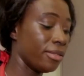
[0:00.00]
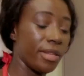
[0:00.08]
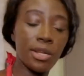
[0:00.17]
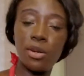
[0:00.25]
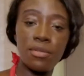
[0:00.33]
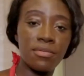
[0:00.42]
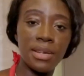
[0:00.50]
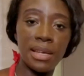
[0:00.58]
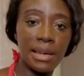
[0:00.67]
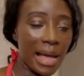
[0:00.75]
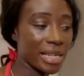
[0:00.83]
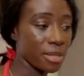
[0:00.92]
they don't
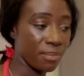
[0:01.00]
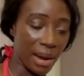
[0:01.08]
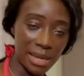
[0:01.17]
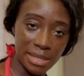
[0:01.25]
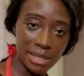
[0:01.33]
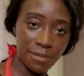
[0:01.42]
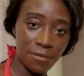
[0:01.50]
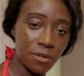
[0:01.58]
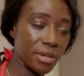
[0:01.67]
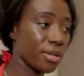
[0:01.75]
really like spicy food.